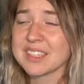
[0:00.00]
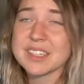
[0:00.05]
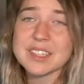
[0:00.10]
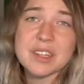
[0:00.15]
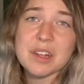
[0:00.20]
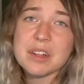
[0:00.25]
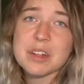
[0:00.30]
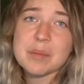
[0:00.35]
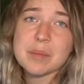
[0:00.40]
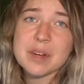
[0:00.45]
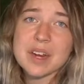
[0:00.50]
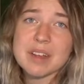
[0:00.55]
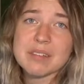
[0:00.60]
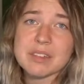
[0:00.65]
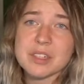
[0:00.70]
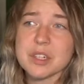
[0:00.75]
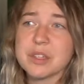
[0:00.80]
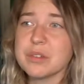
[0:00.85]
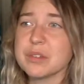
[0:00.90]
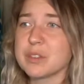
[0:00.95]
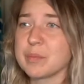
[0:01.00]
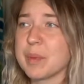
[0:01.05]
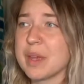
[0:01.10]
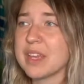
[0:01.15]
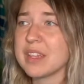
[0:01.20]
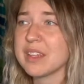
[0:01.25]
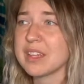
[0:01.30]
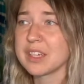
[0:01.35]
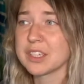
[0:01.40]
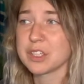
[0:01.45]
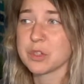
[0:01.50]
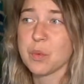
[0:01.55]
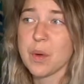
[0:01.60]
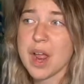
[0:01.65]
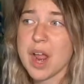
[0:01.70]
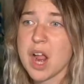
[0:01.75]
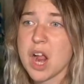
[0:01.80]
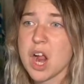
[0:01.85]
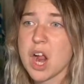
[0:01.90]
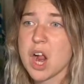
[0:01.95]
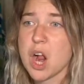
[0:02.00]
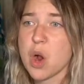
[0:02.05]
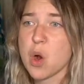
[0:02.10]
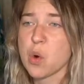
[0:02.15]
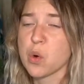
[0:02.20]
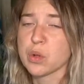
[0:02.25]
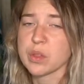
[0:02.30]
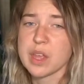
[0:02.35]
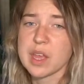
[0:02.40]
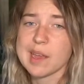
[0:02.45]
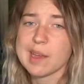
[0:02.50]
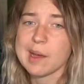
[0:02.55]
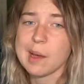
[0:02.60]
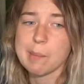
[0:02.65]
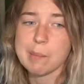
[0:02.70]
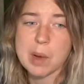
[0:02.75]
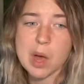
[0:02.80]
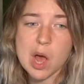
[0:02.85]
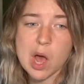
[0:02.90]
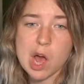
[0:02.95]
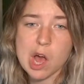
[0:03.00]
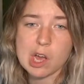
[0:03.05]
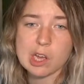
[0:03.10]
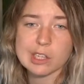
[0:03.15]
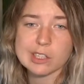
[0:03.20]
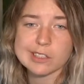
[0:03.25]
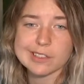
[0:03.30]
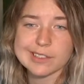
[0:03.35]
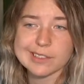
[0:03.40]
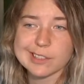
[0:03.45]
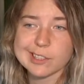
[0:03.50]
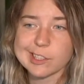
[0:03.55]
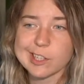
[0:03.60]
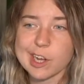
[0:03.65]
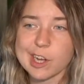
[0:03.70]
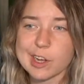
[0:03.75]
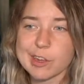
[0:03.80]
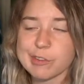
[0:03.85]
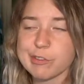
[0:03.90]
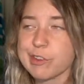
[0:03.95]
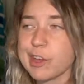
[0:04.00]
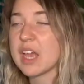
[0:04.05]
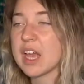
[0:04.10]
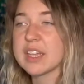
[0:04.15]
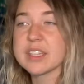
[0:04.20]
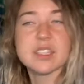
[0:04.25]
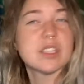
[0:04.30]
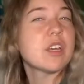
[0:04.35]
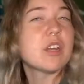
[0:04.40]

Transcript: because all I'm gonna have to do is paint like a square or like a box and stuff. It's